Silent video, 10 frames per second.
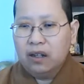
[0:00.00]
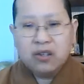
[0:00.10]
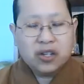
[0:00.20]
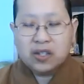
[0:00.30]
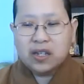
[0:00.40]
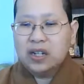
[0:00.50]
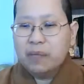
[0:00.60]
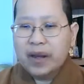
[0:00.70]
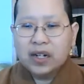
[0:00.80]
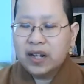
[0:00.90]
It's just in the
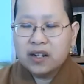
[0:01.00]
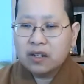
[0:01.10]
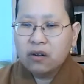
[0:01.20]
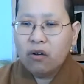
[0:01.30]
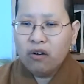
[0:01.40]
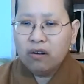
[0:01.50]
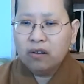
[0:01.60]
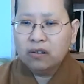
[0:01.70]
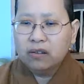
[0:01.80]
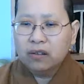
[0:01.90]
meditation hall.
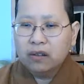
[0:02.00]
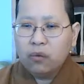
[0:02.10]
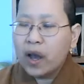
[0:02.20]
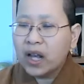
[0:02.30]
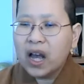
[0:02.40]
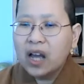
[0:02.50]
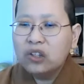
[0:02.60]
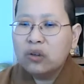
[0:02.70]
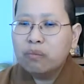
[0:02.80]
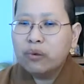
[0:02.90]
Why
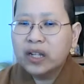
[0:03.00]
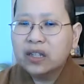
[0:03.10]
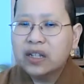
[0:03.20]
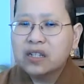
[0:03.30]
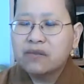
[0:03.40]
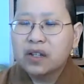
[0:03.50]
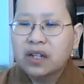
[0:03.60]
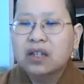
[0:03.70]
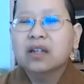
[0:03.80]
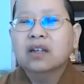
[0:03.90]
can't you bring this
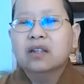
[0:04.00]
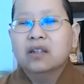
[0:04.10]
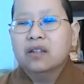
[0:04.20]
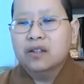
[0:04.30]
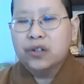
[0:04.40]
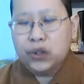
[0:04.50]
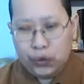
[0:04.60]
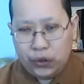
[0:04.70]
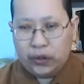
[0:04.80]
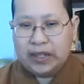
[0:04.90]
feeling
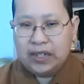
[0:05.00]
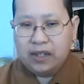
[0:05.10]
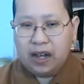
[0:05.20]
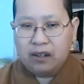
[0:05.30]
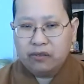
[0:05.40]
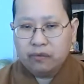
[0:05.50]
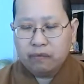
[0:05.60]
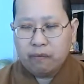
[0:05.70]
to your daily life?